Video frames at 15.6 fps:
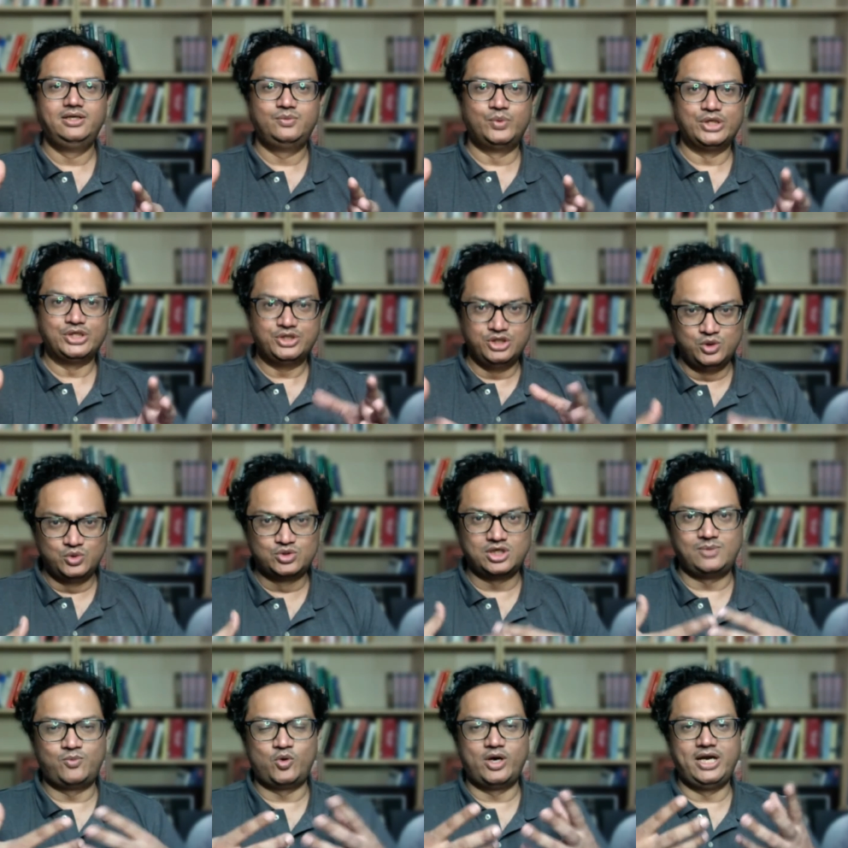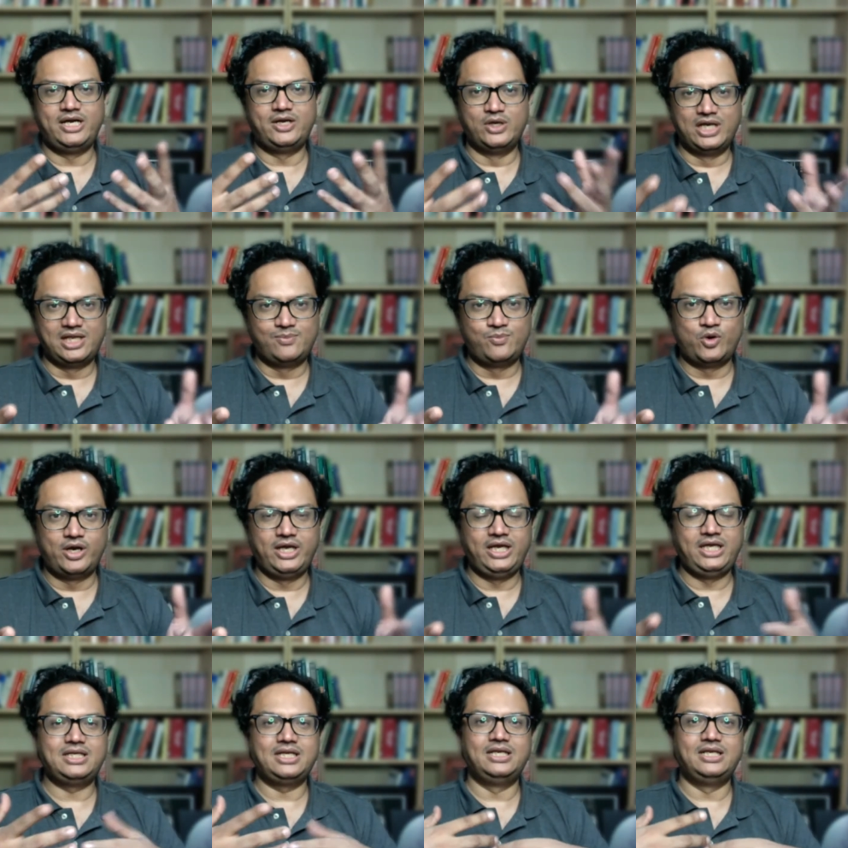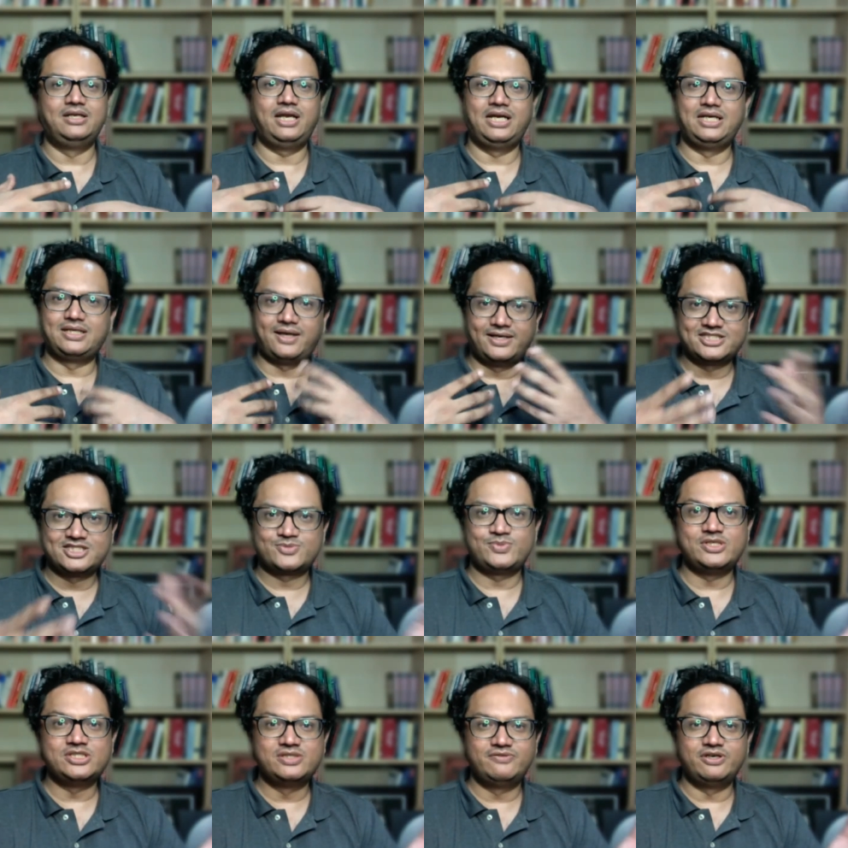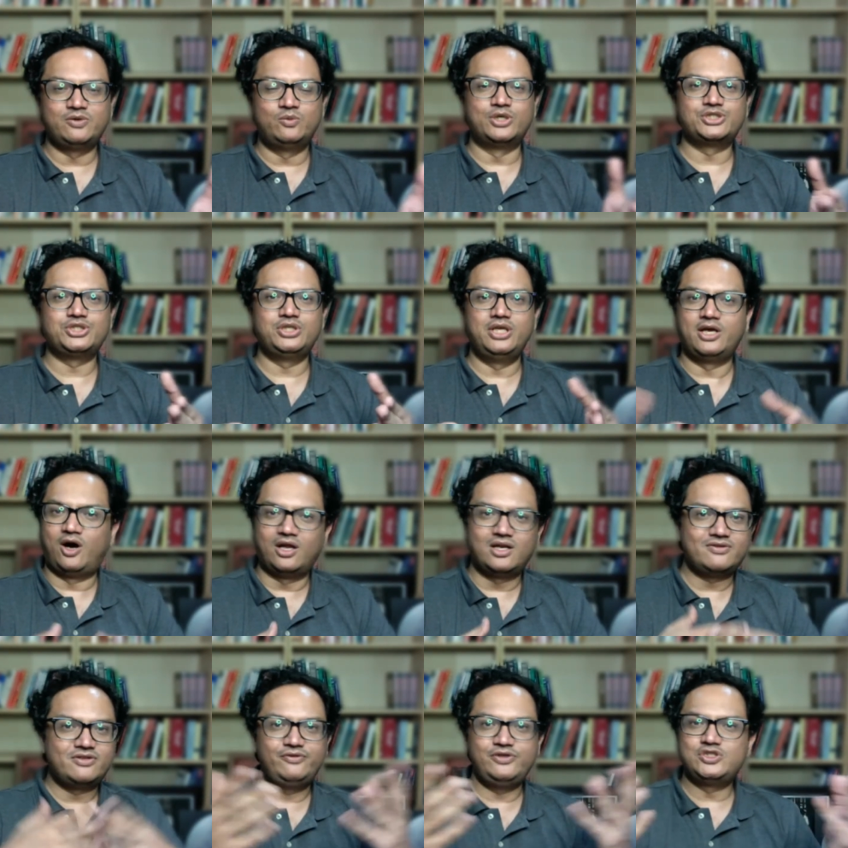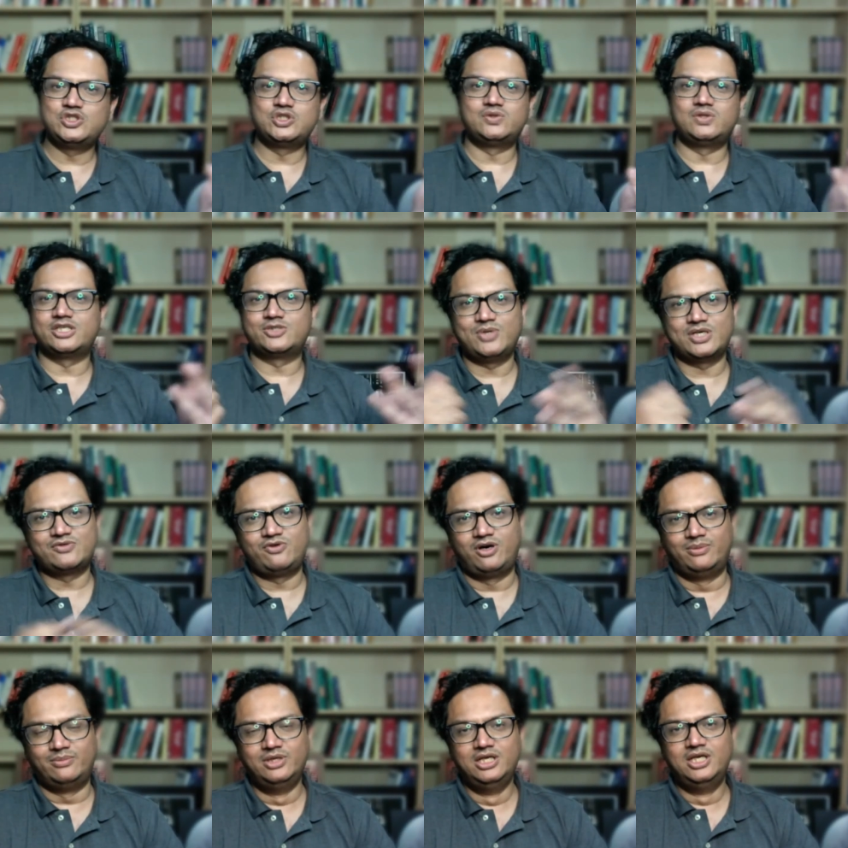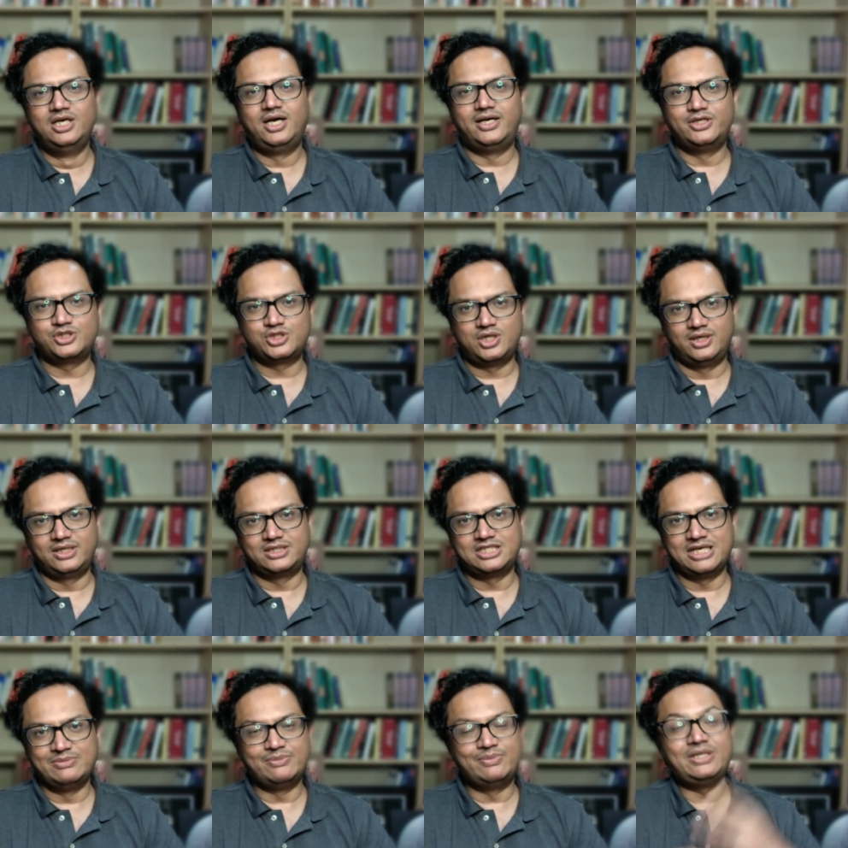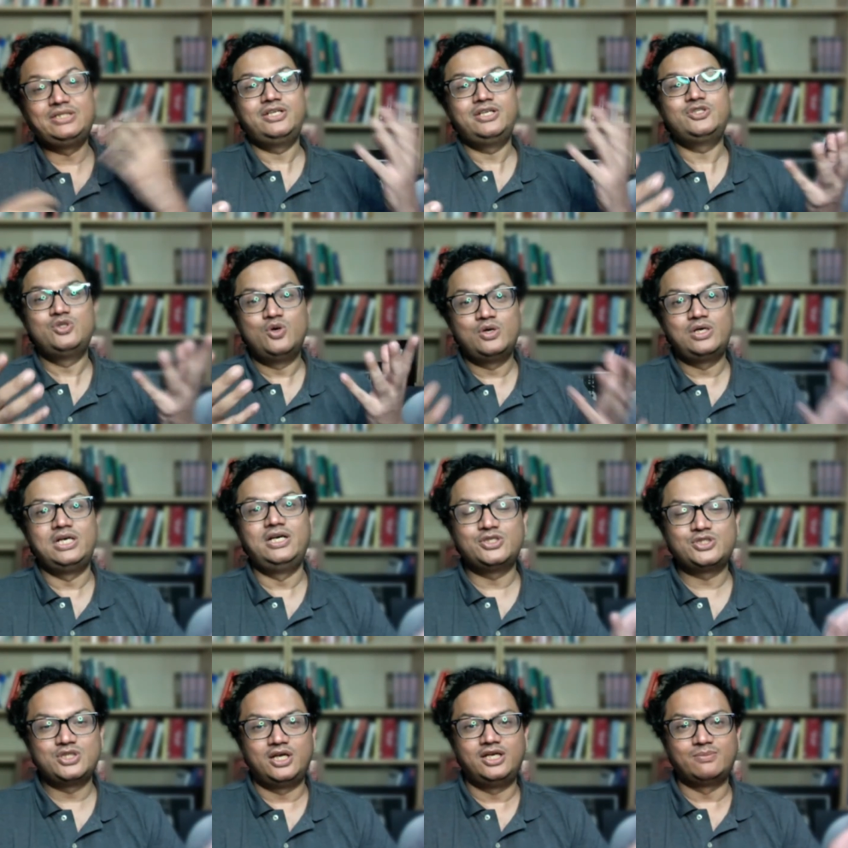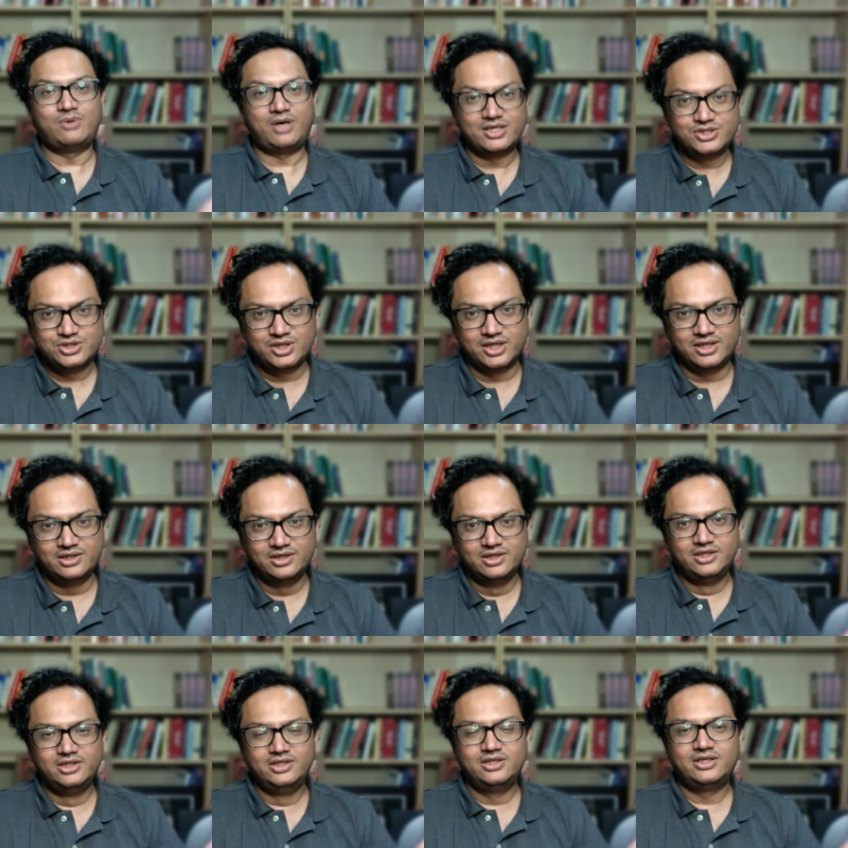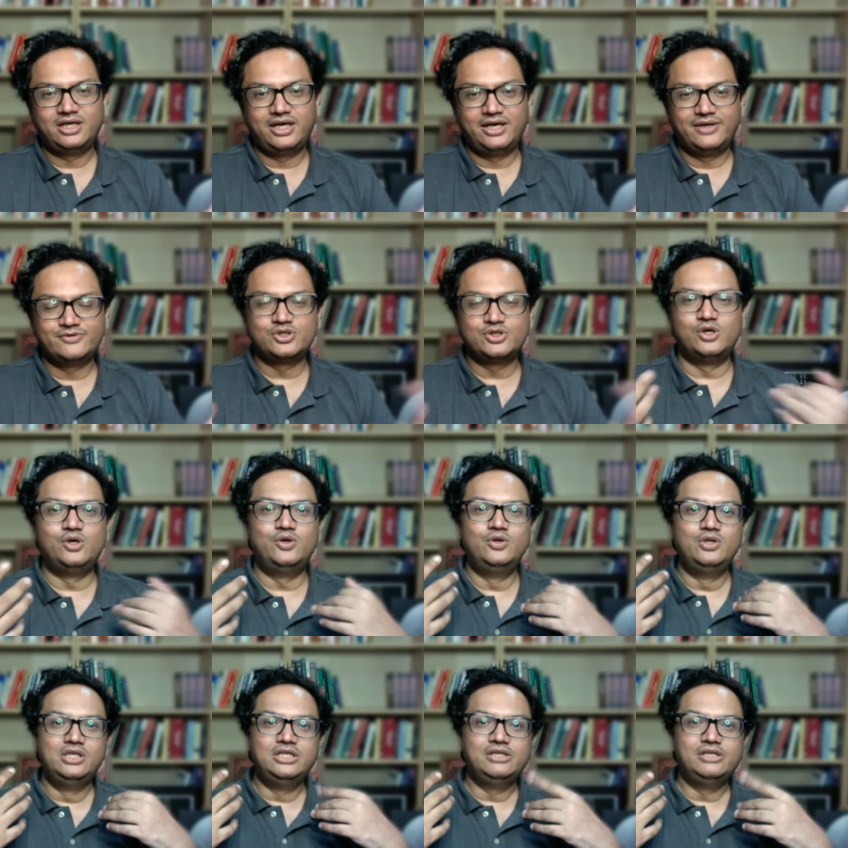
with neutral point or null point and, and task specific worsening, all of the features you would expect from a dystonic tremor, but there is no clear dystonic posturing. Uh, so